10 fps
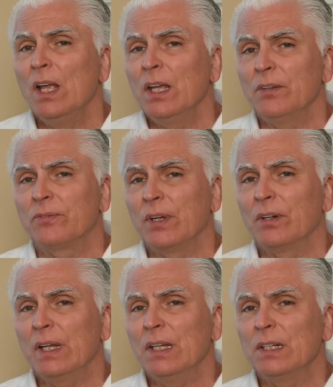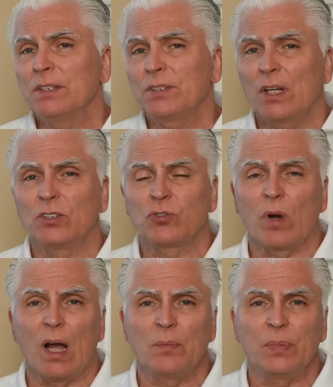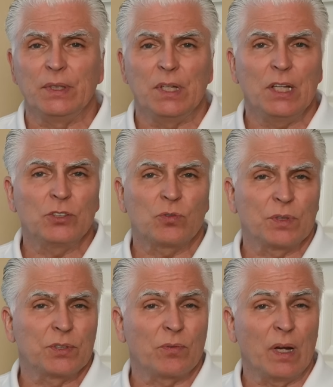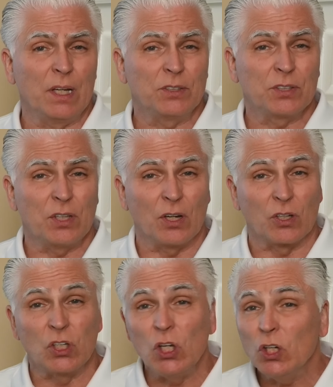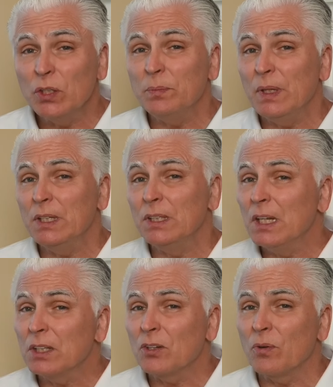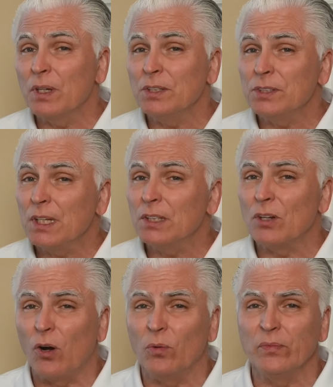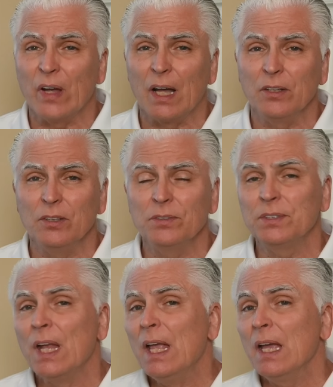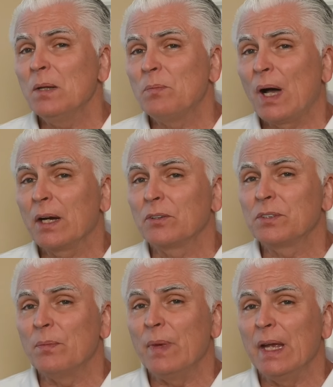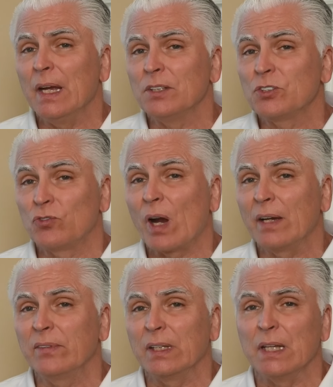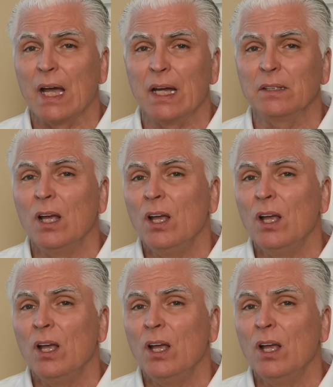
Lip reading: If there is a drop in interest rates, there could be an increase in home values and buyer demands driving that.